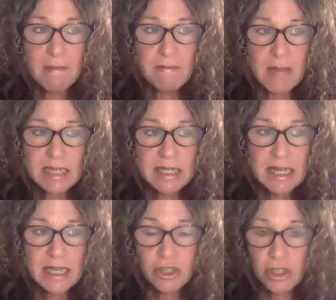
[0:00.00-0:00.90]

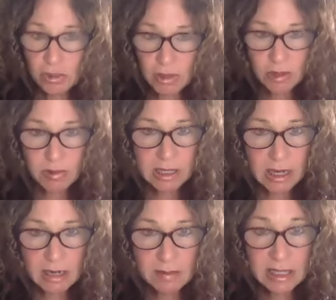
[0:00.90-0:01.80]
meditated 2 or 3
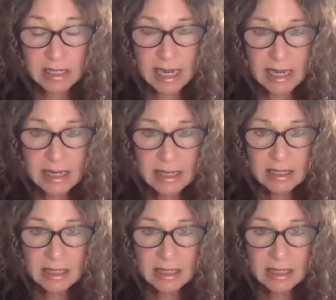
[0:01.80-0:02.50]
times a day,